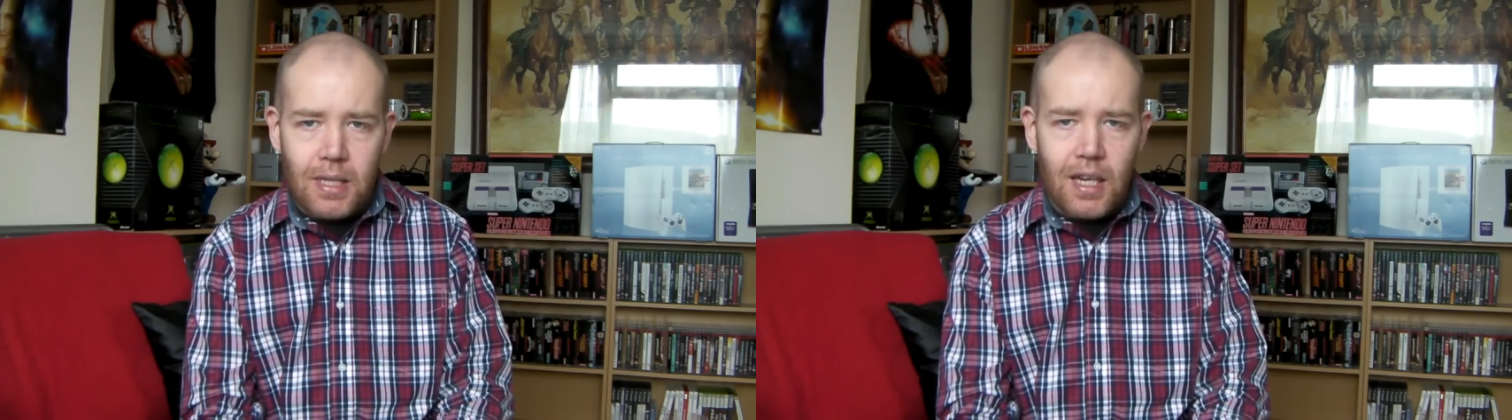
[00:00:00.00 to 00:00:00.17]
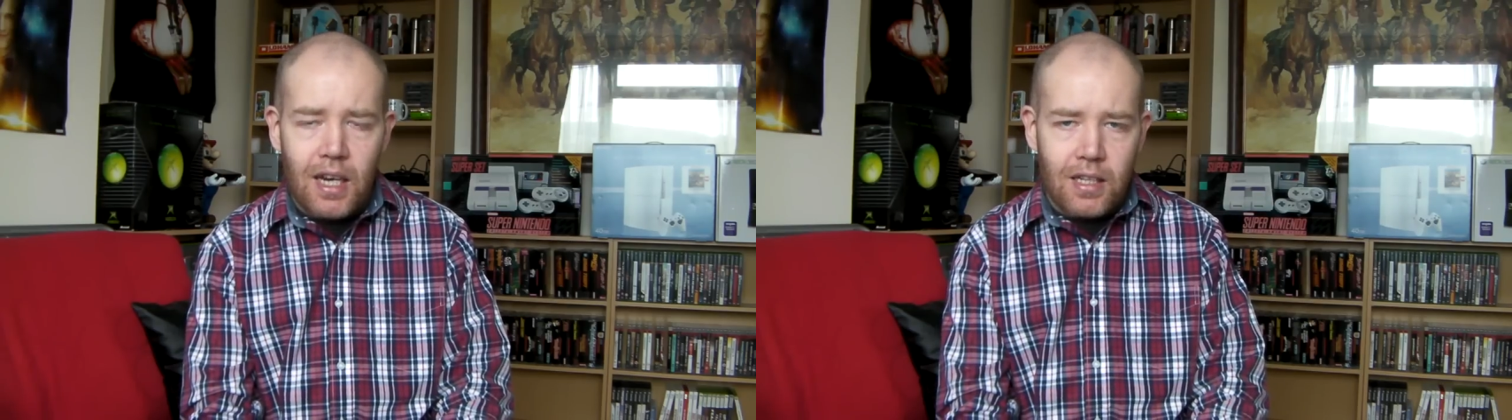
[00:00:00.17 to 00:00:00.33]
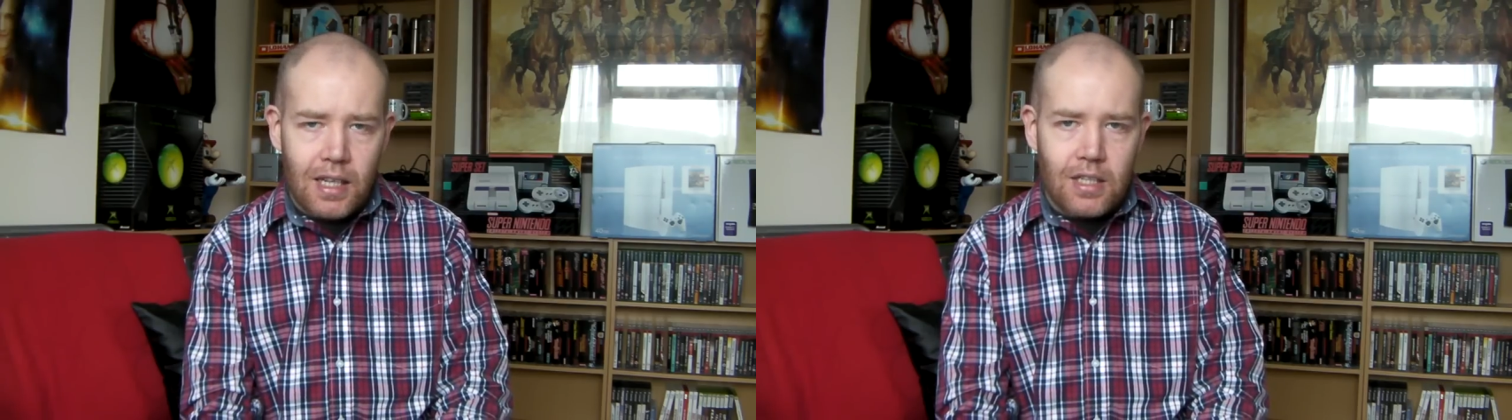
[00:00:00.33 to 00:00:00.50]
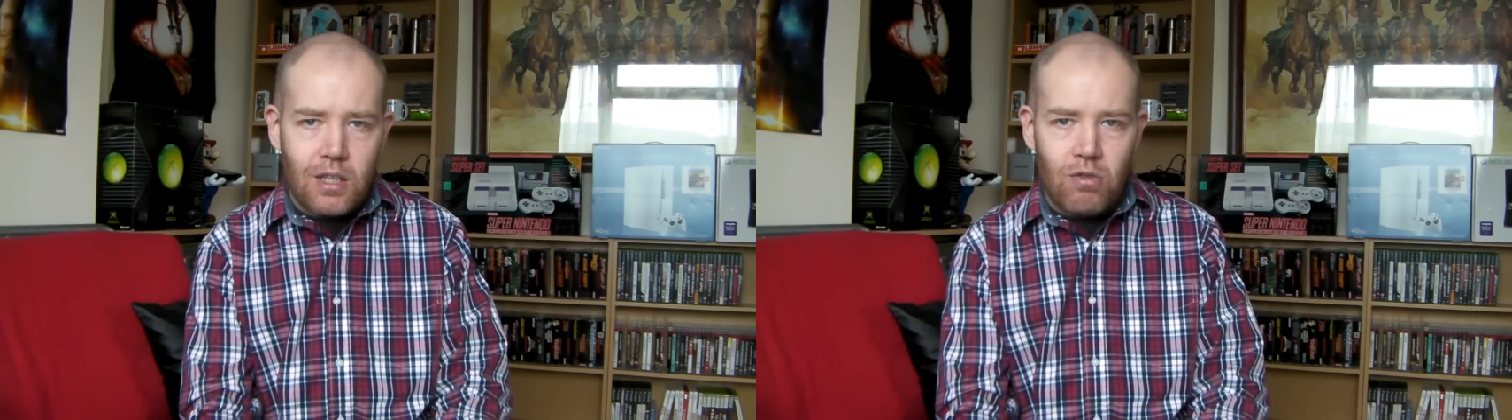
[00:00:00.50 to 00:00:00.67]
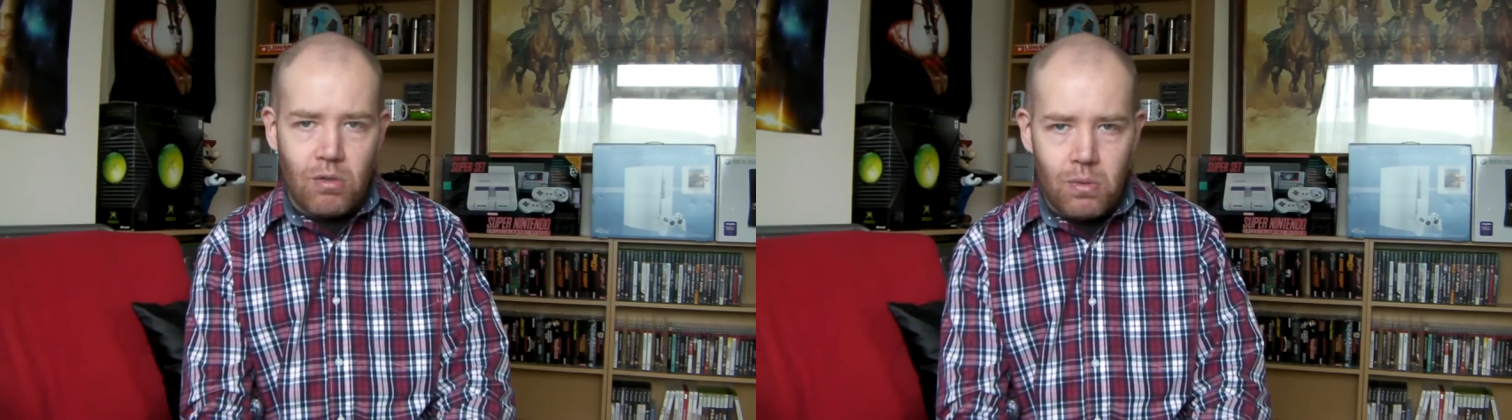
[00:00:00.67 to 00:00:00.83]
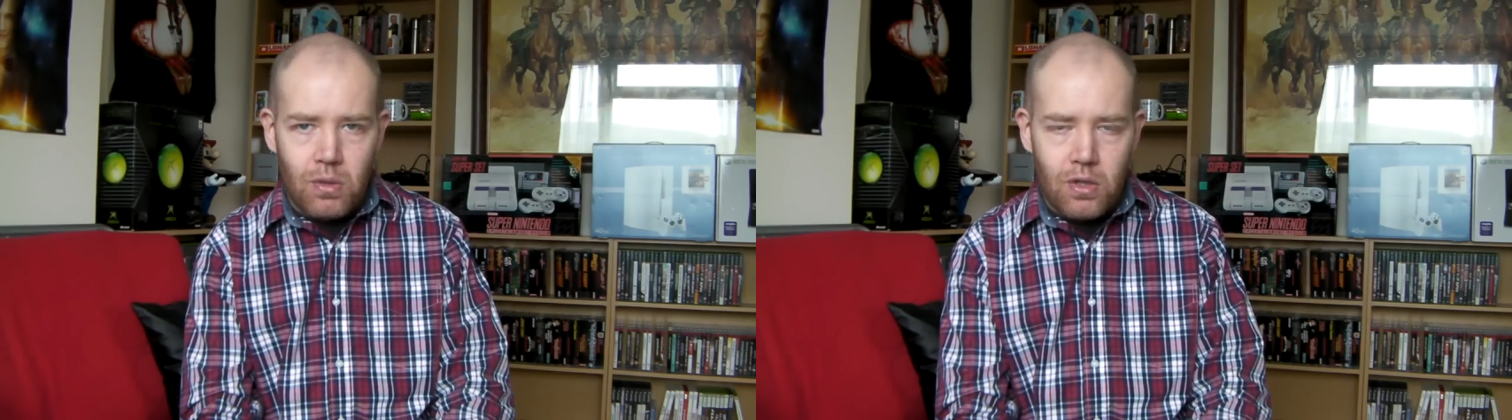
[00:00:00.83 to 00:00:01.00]
He can't get to
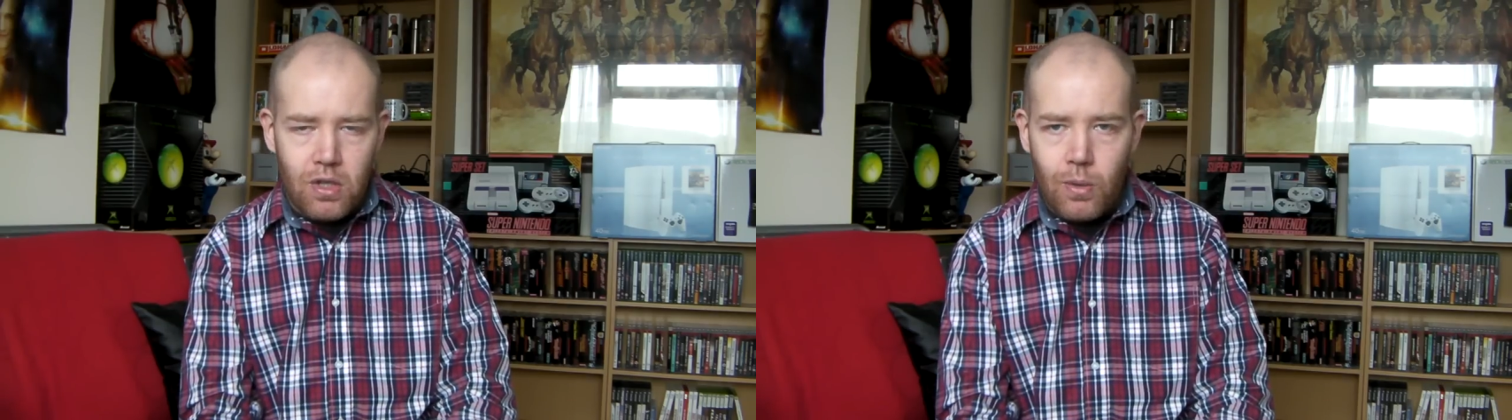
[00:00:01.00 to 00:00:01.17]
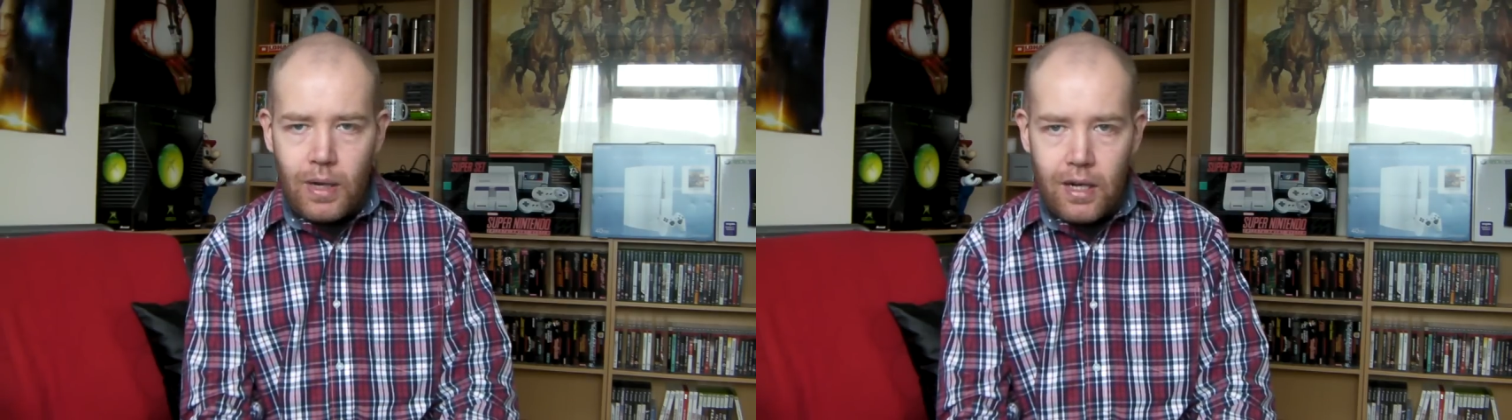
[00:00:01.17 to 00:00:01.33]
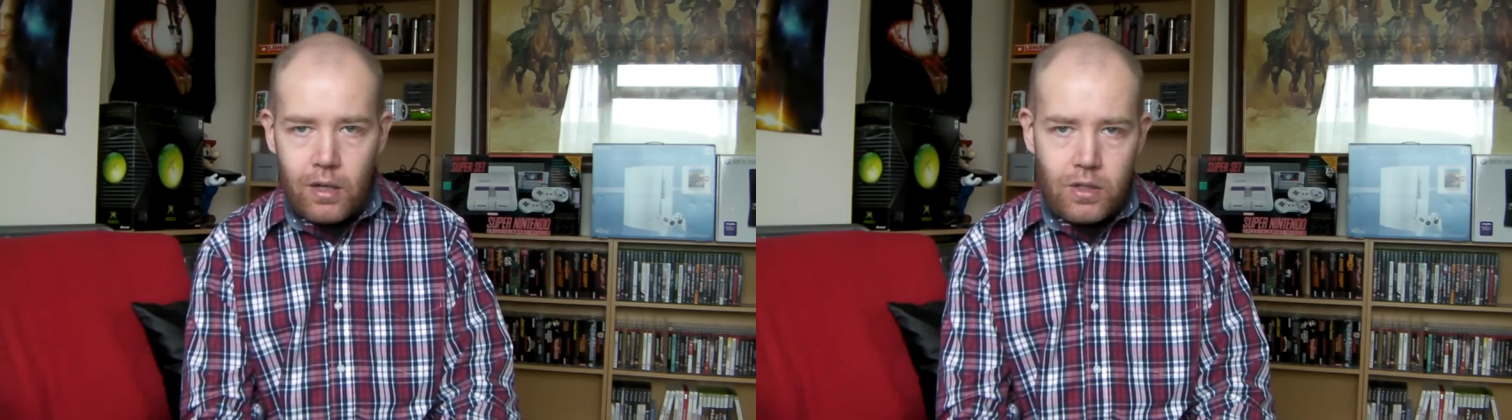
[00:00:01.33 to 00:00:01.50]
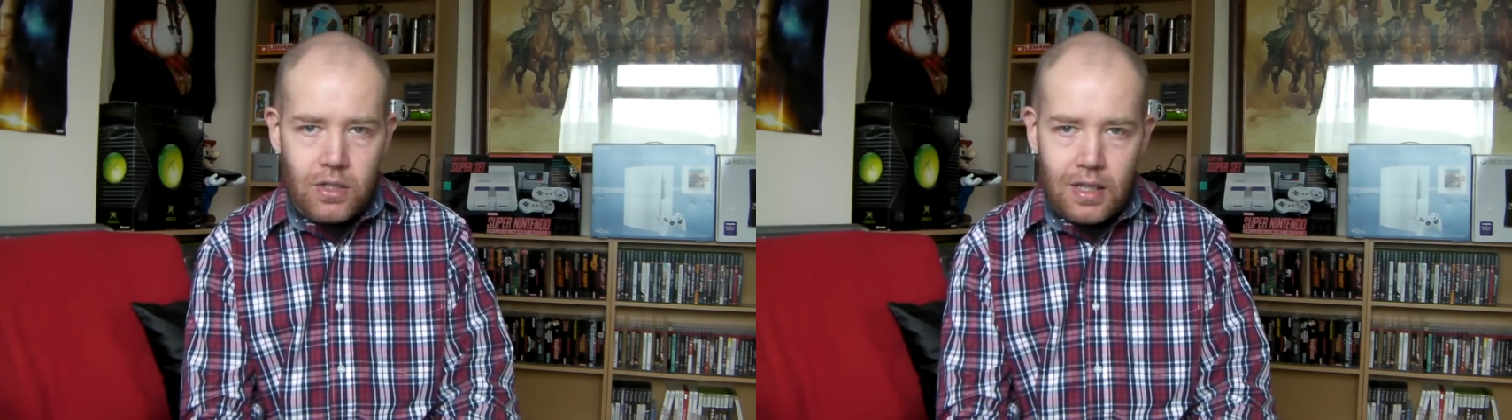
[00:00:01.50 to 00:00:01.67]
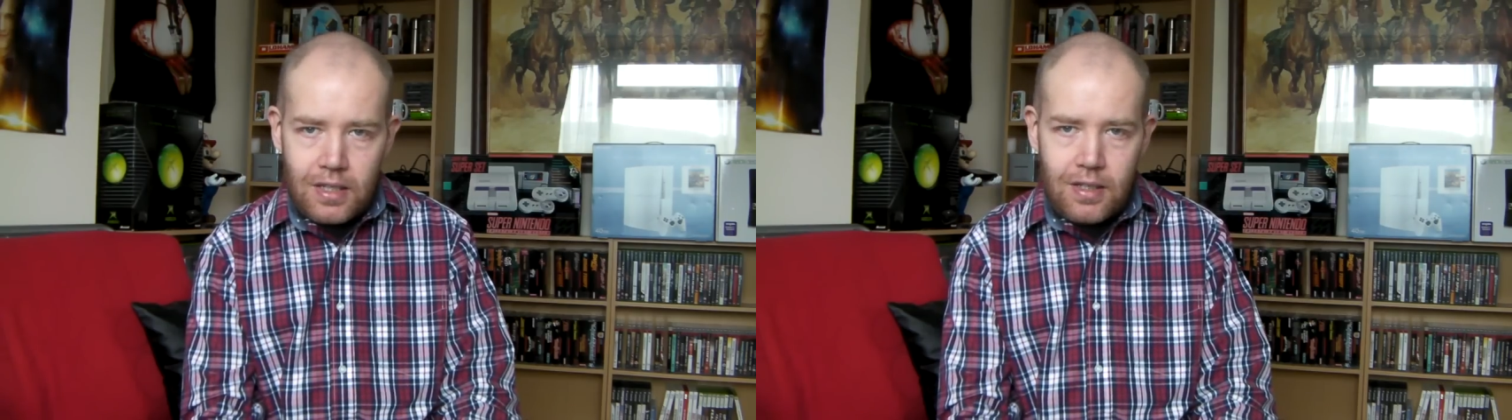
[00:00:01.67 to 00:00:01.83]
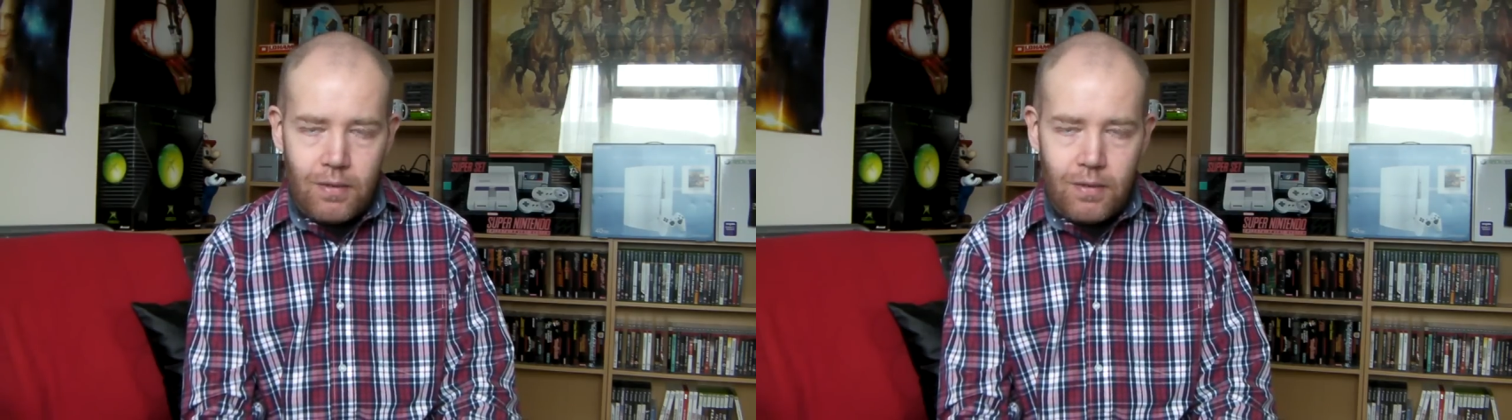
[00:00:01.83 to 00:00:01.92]
grips with the two analog sticks.